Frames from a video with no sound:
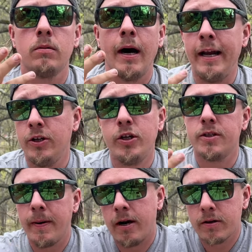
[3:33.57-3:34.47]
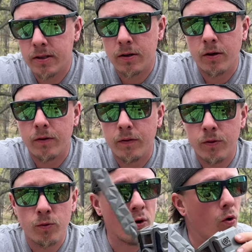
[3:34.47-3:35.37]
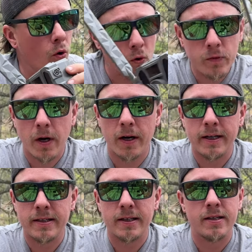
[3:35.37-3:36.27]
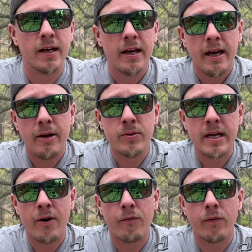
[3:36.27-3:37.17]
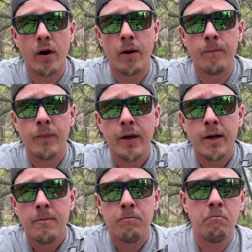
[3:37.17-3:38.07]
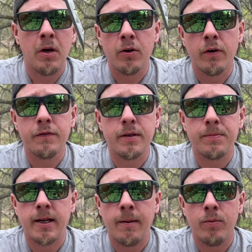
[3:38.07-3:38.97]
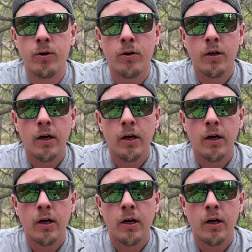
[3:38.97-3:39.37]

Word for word: I didn't change batteries at all through the whole hunting season. It was out from middle of September